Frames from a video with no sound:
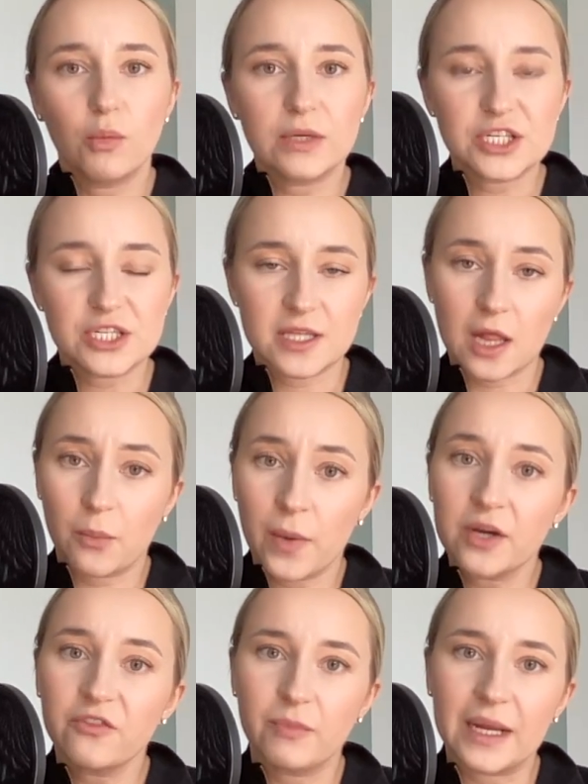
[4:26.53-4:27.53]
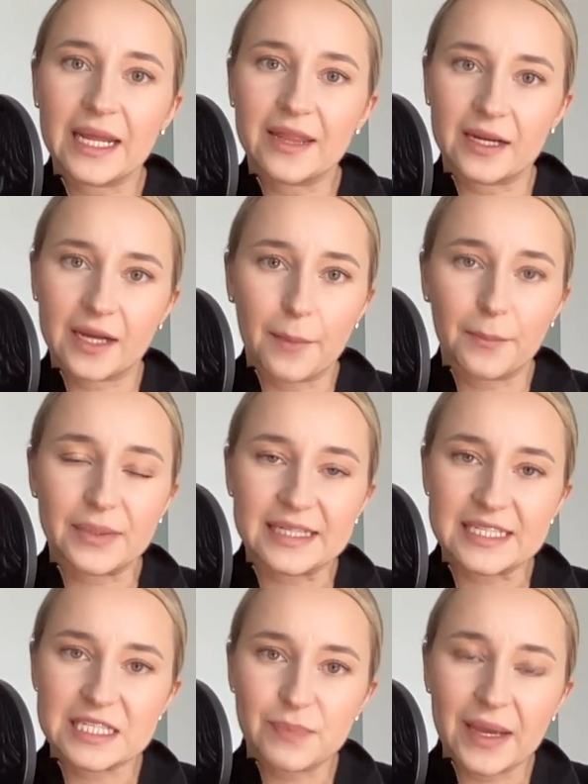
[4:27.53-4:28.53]
which is the amount of money that
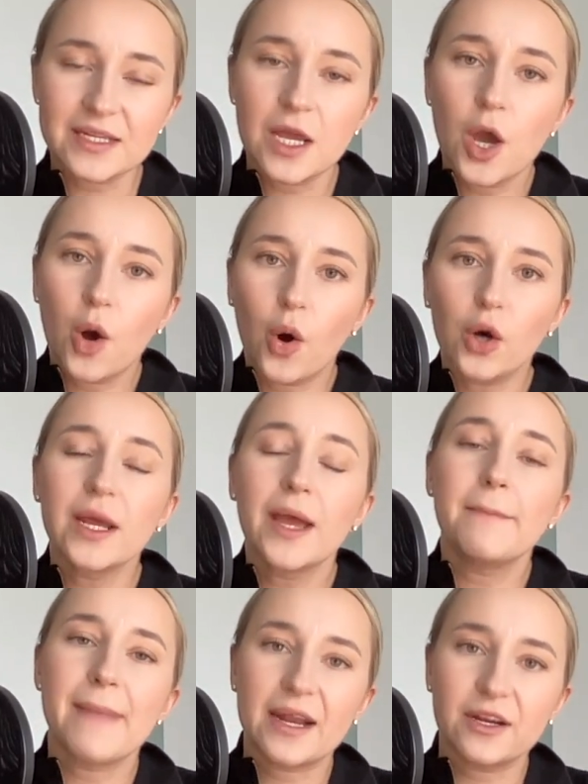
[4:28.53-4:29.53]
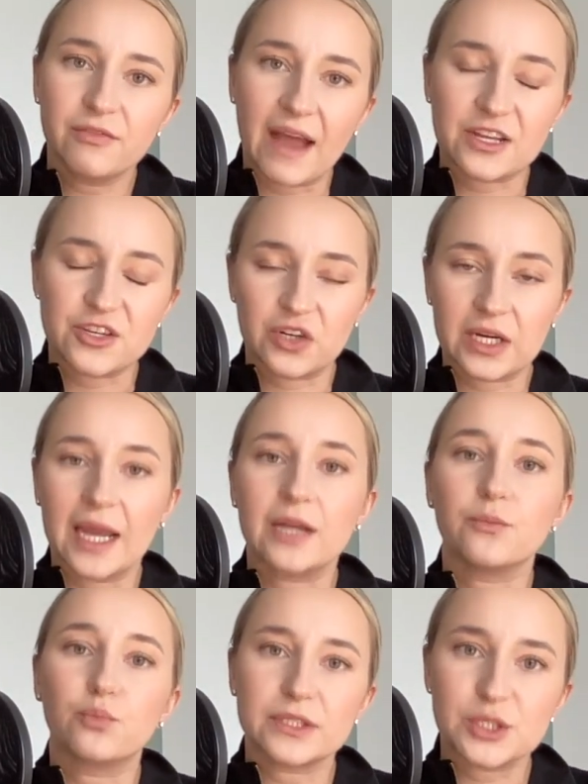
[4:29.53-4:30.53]
companies spent on manufacturing
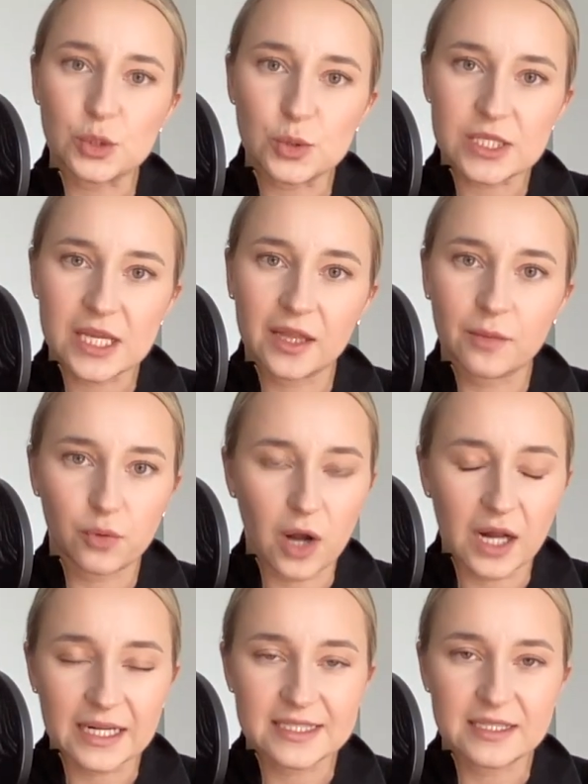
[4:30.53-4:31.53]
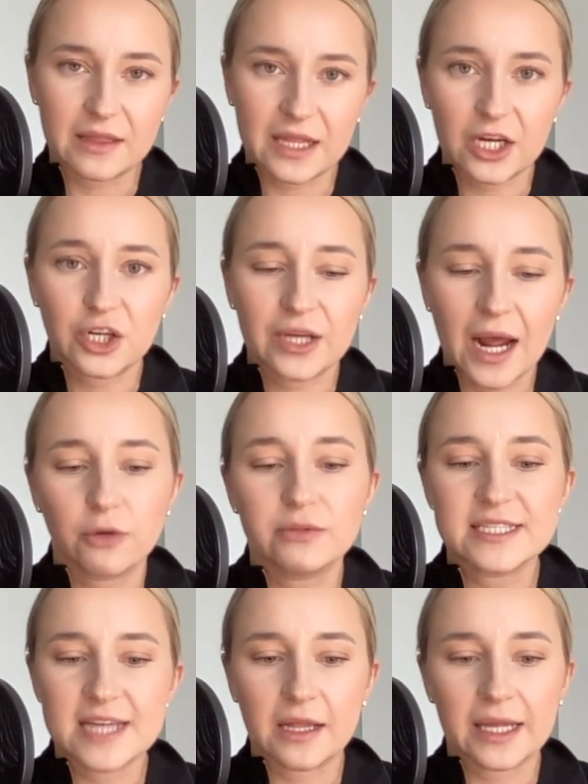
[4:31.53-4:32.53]
and producing the products that they are now
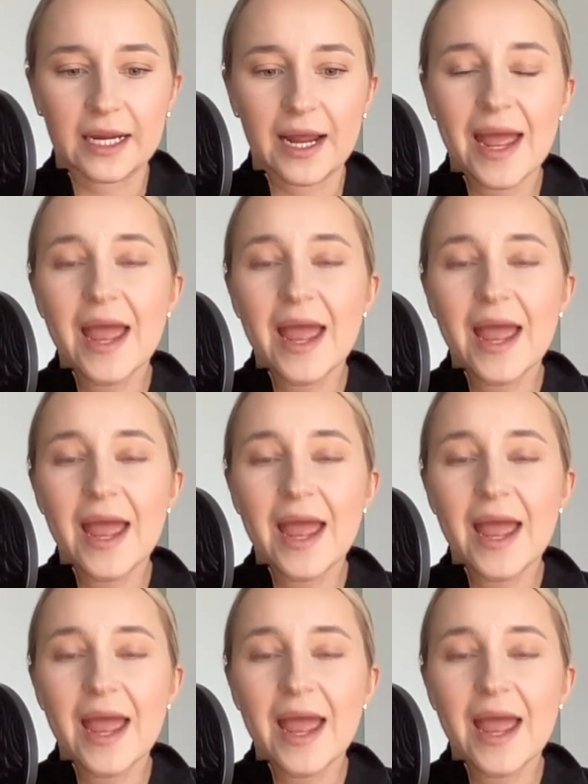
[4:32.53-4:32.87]
selling.